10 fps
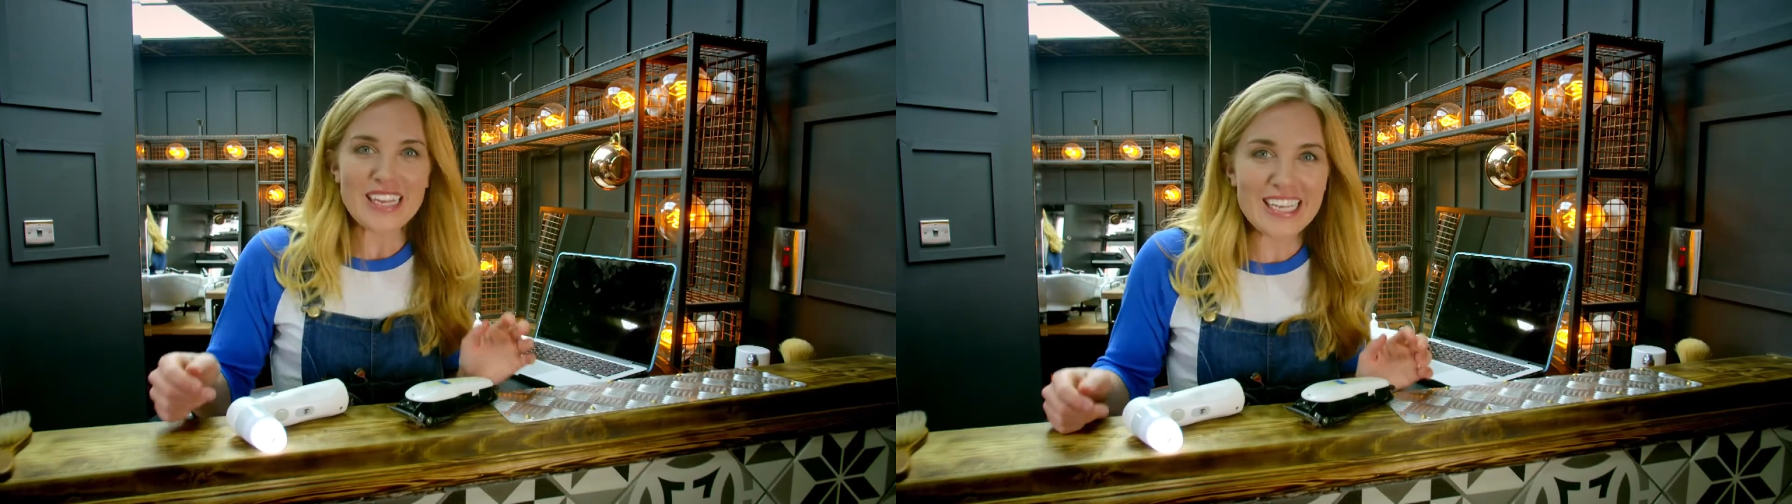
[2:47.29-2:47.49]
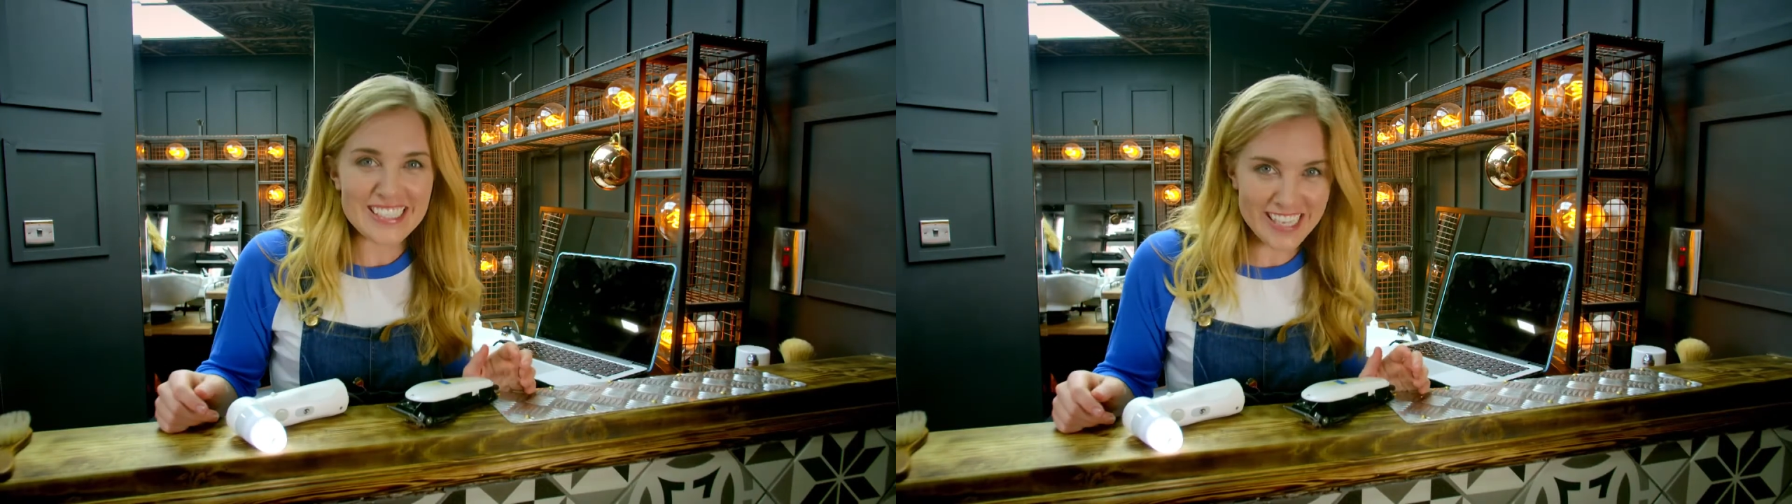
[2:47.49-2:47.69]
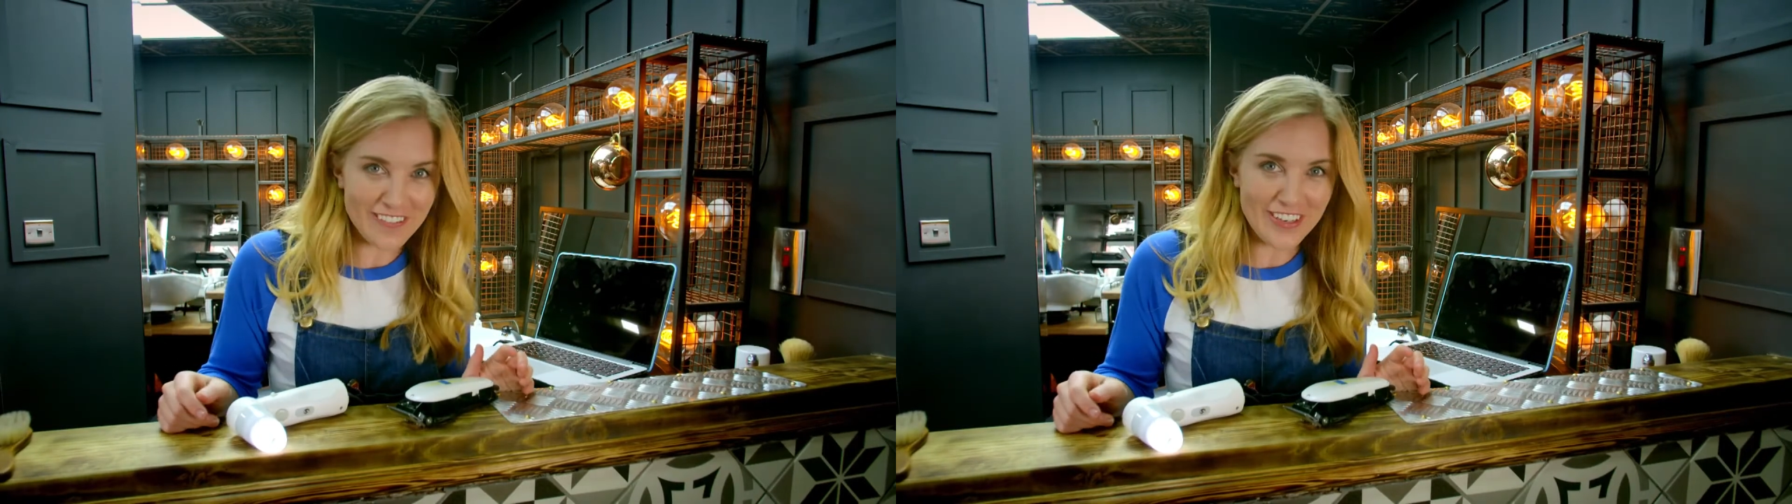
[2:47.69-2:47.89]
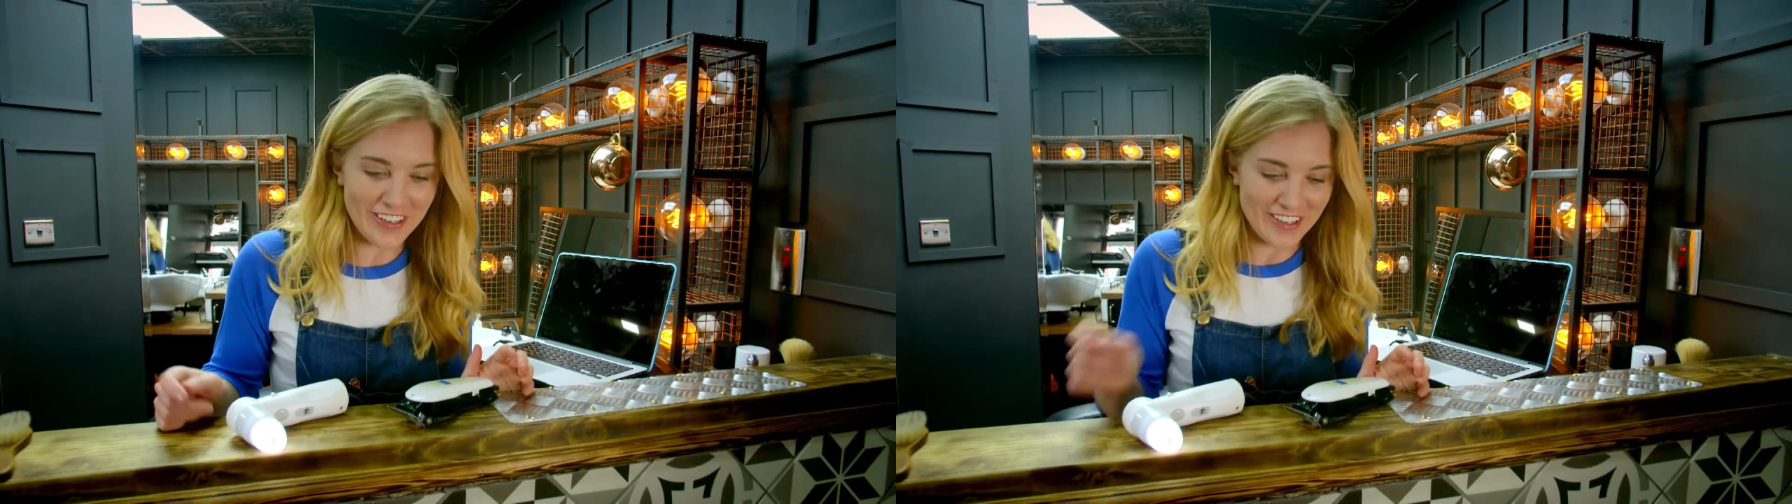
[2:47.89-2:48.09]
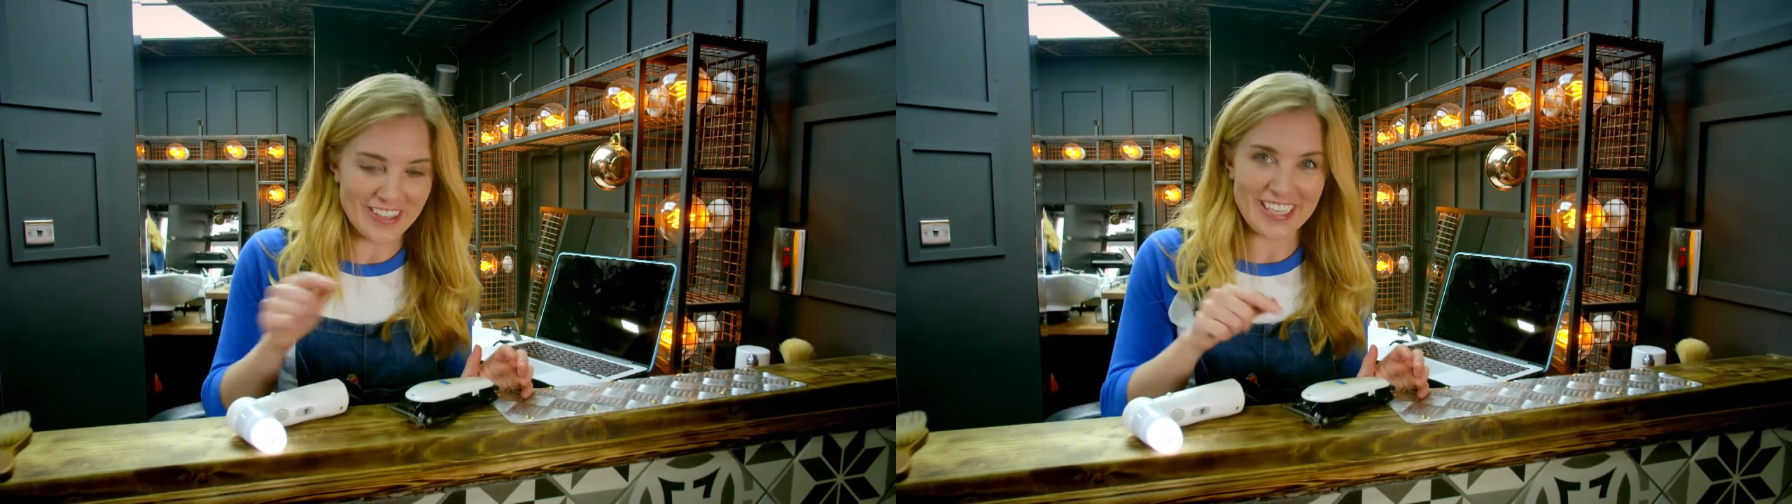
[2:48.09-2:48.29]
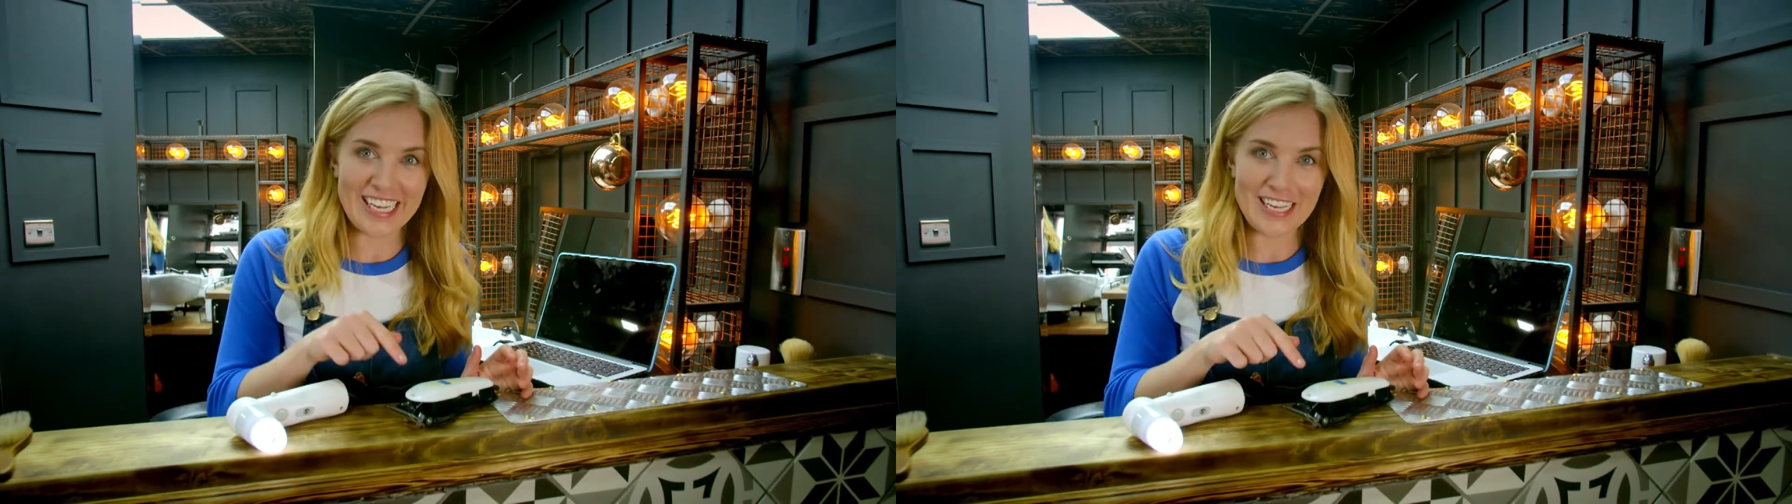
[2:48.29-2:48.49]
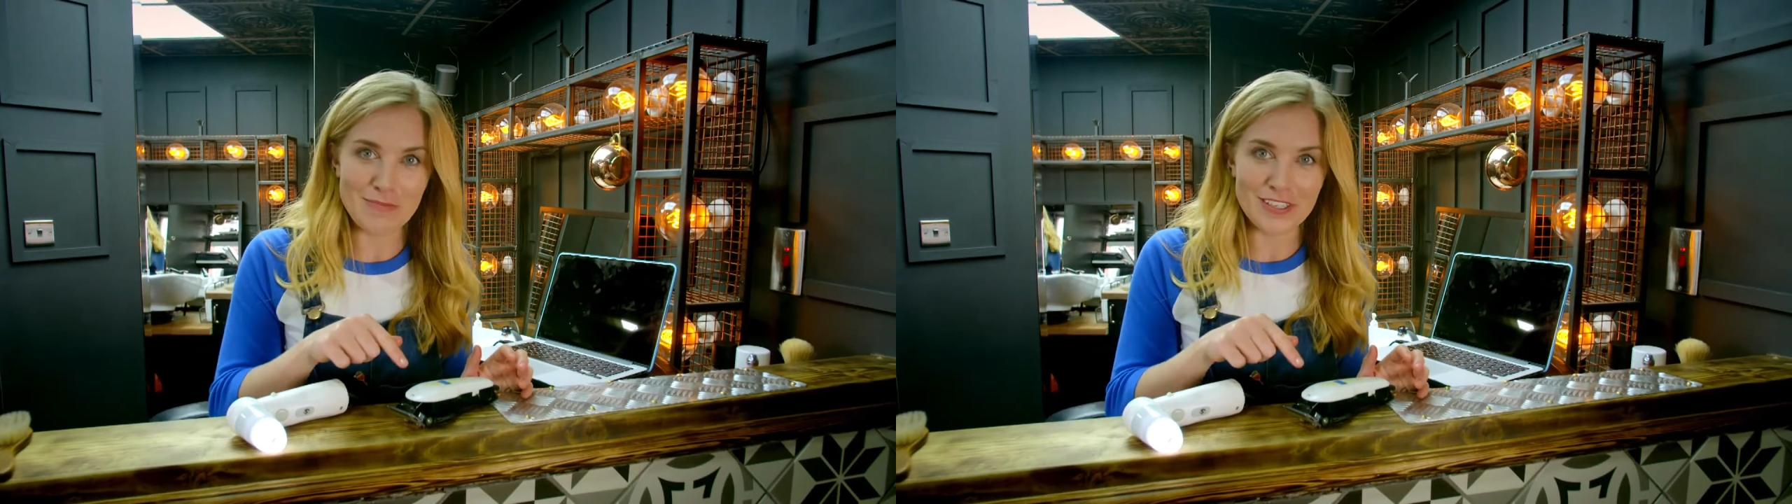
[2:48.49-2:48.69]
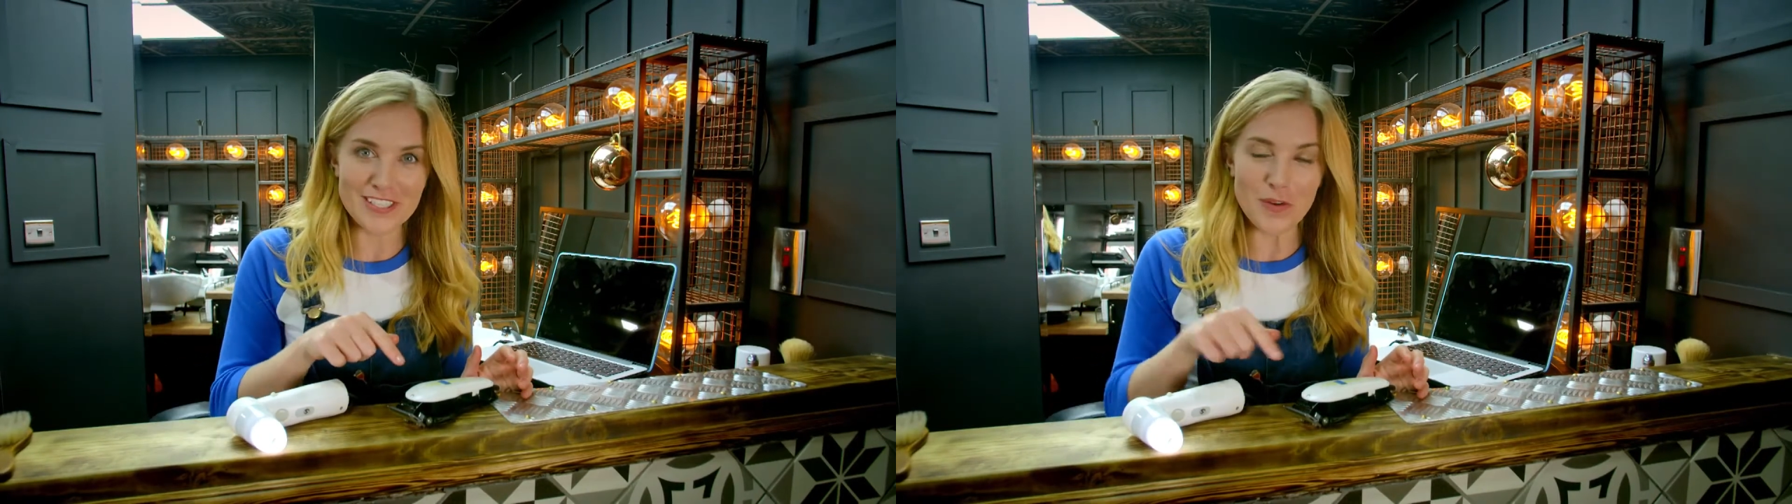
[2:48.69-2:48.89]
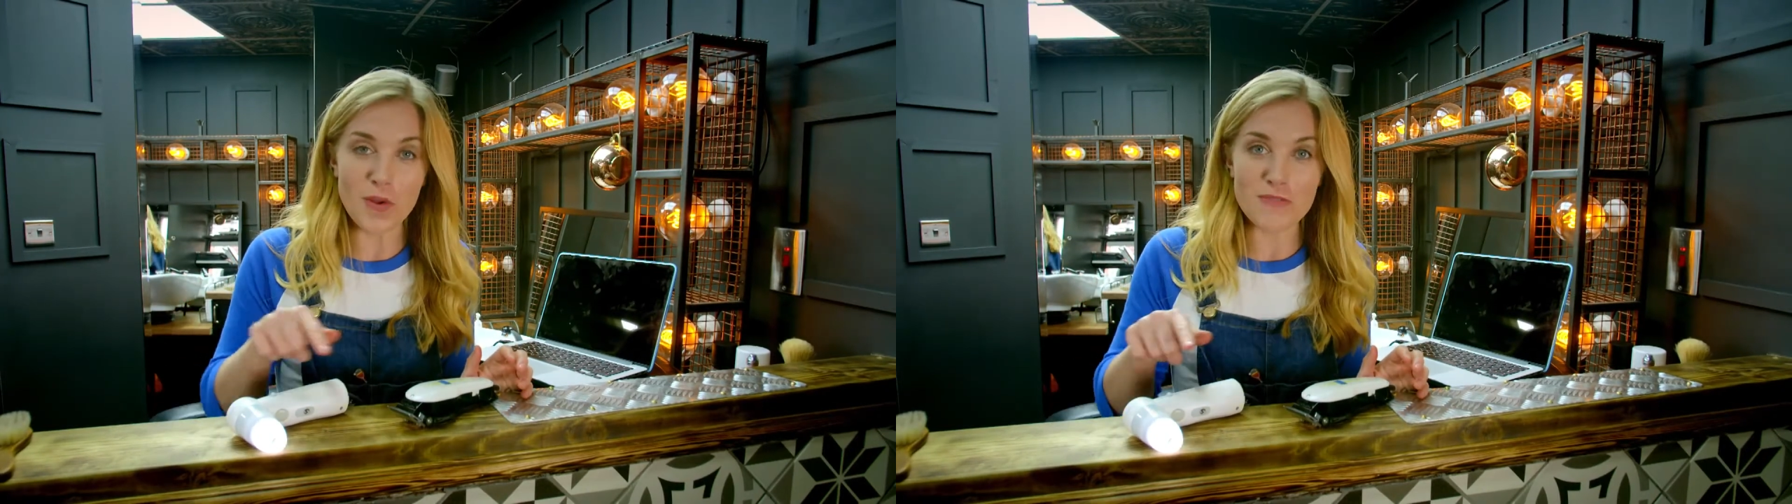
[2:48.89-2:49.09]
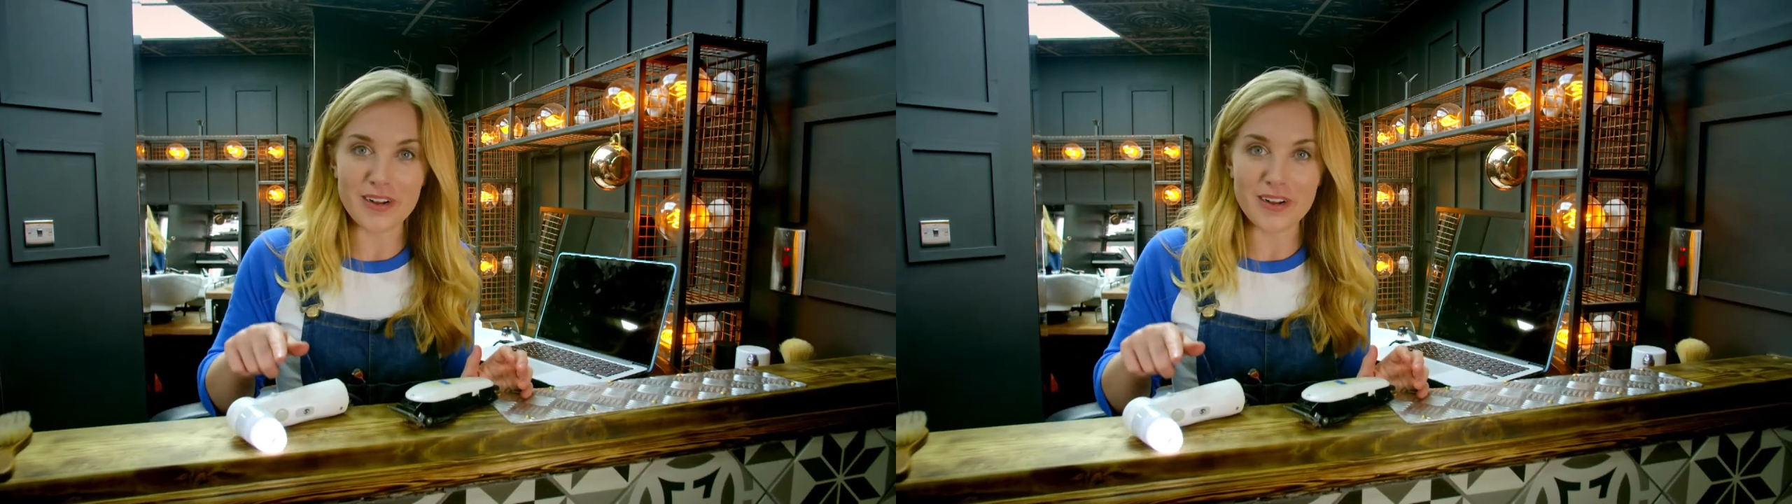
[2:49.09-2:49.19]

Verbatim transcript: Let's have a look at the clippers with